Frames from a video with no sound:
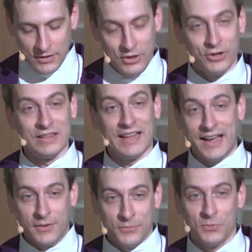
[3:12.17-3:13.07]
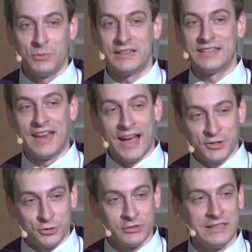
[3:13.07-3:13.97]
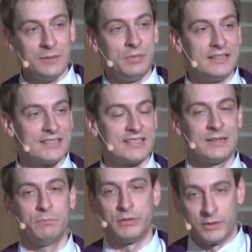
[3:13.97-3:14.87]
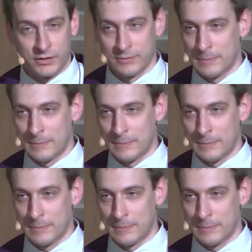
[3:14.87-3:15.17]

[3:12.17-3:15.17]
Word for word: your life will naturally be simpler,